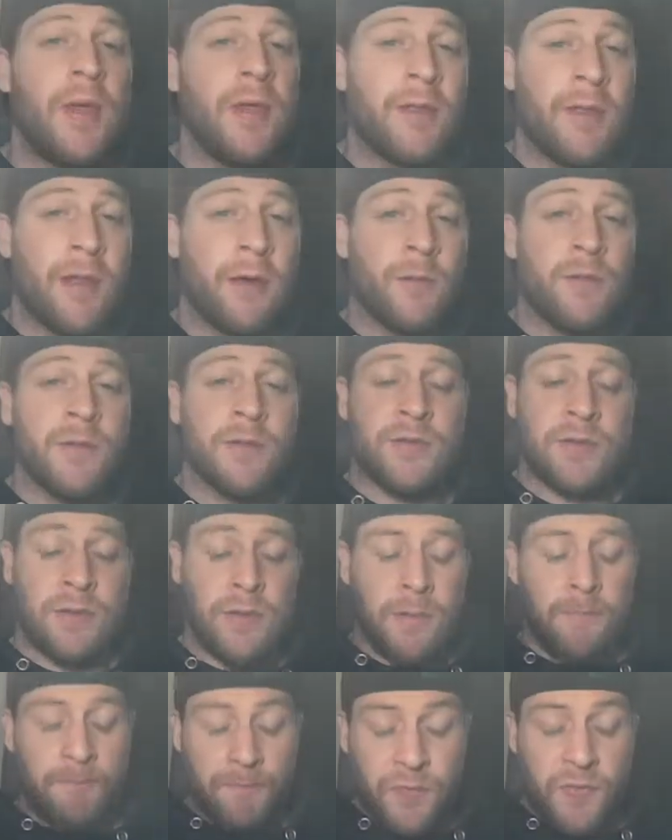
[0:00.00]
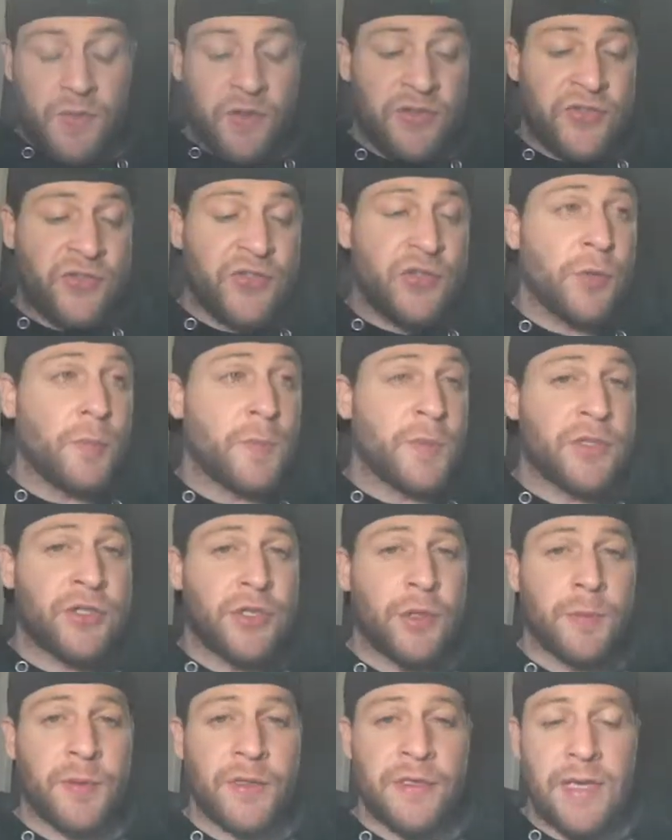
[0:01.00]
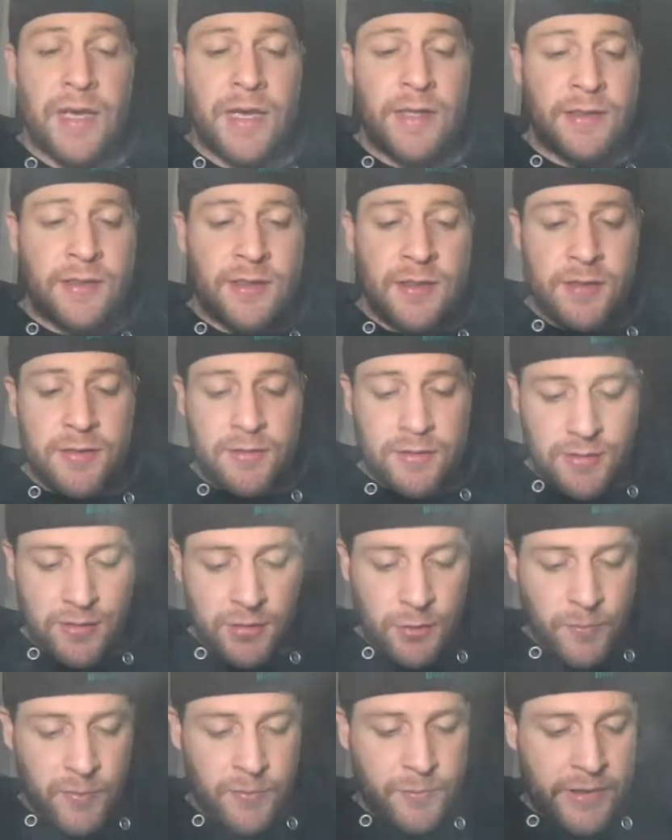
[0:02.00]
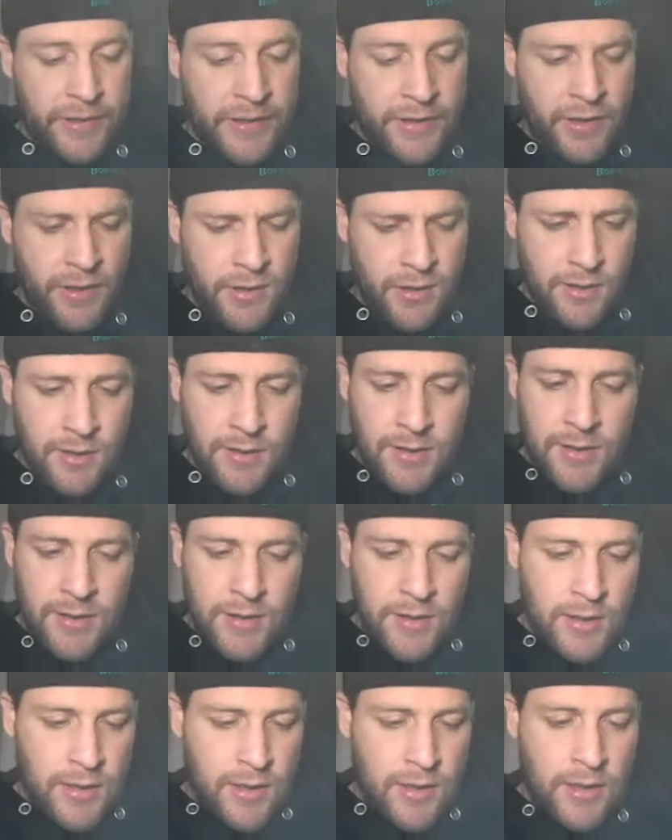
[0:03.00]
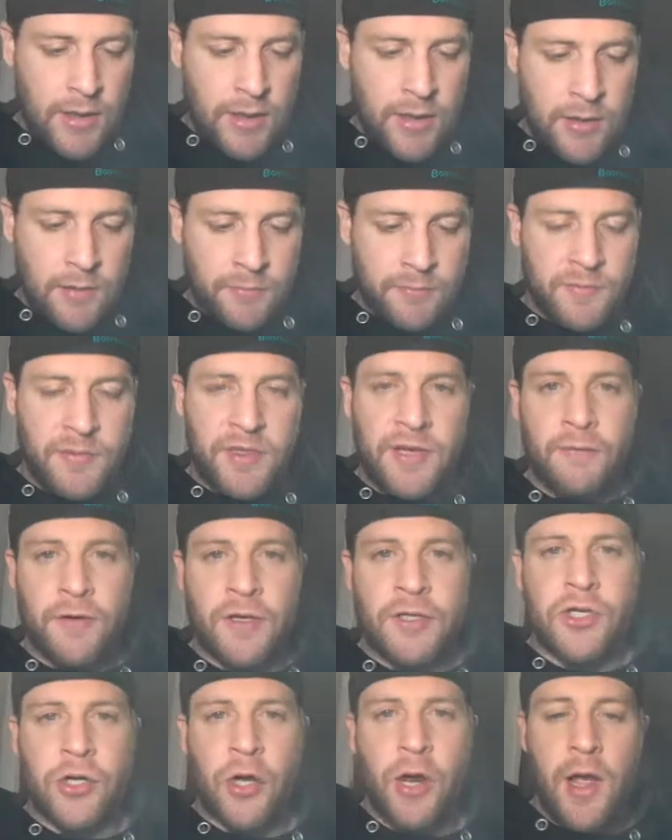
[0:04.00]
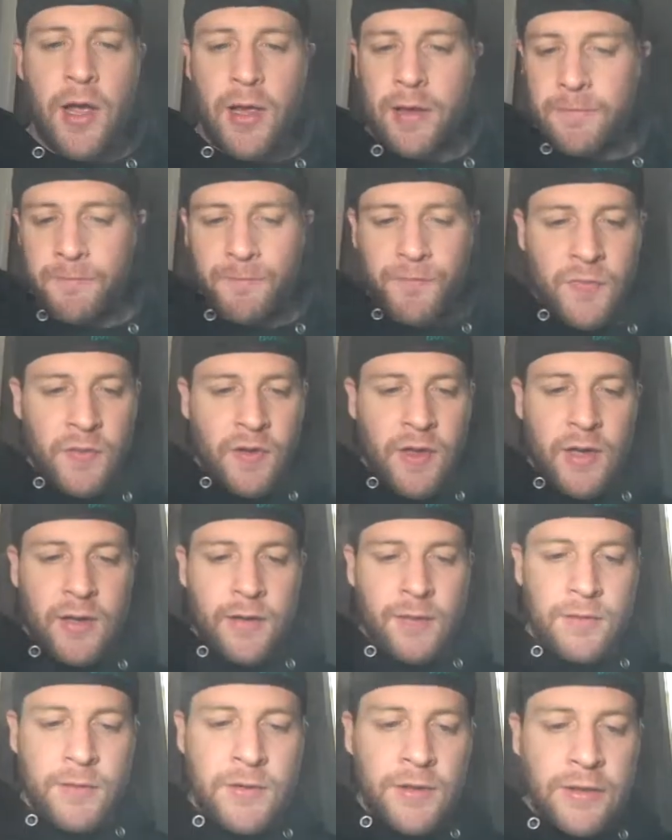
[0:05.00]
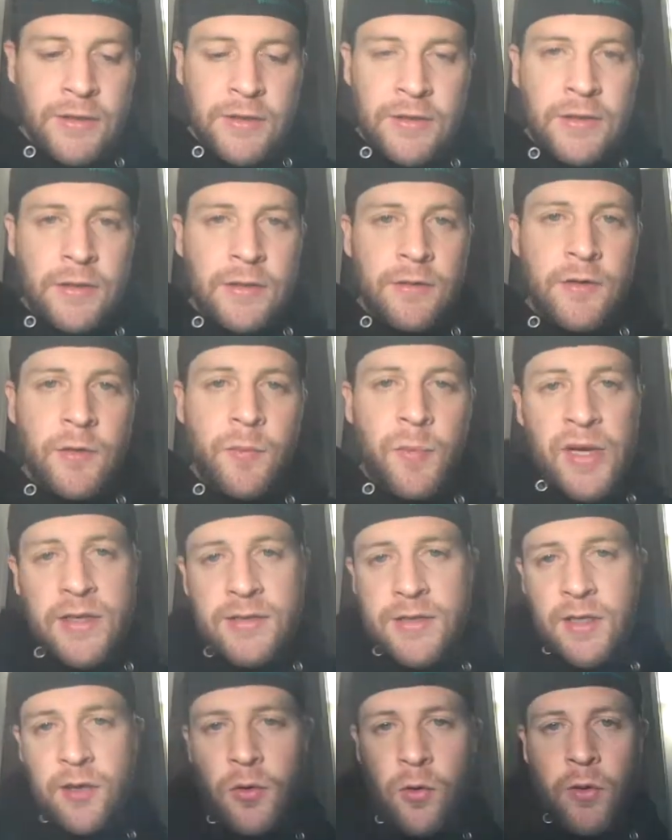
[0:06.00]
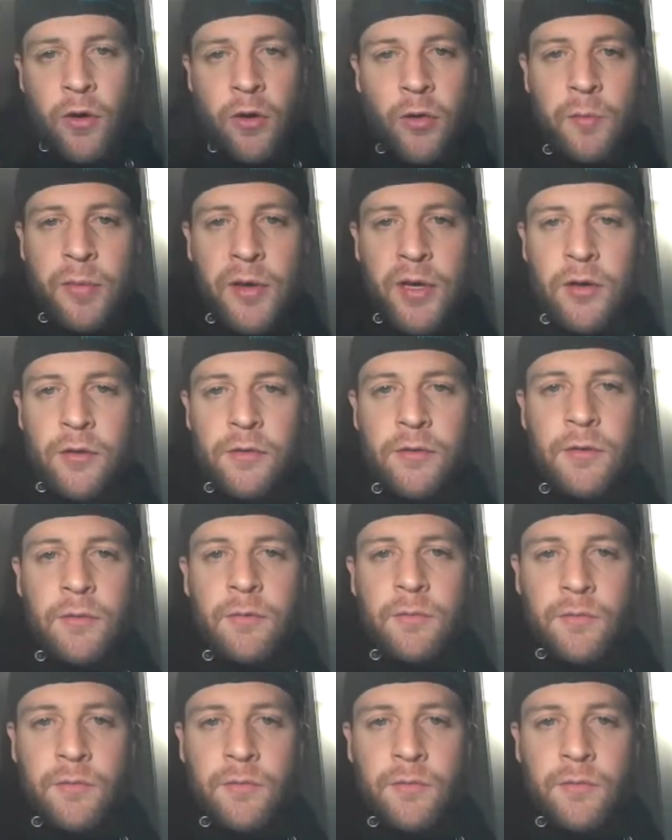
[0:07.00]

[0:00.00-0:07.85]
That one's super, super dense, super big. Give it a try. Like, the basic coil build,